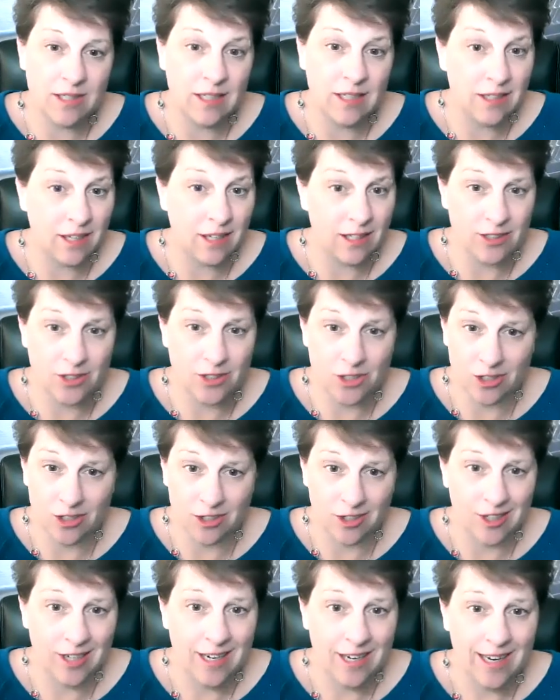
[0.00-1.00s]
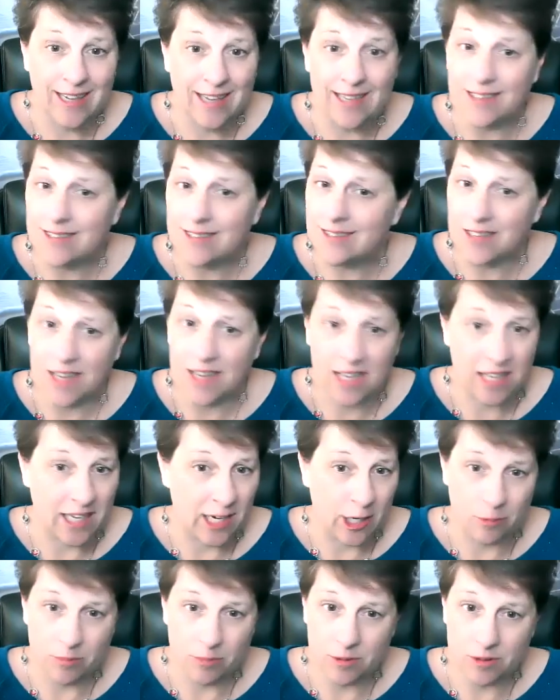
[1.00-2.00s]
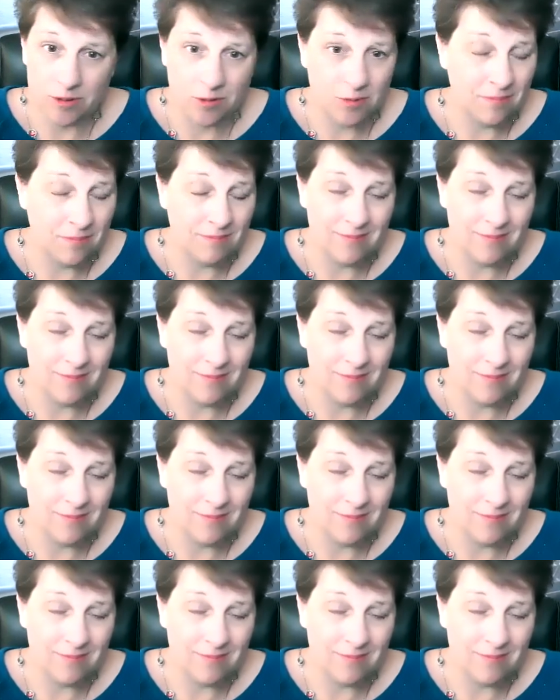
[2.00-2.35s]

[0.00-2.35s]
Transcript: eat all the sugar, it's not going to help you.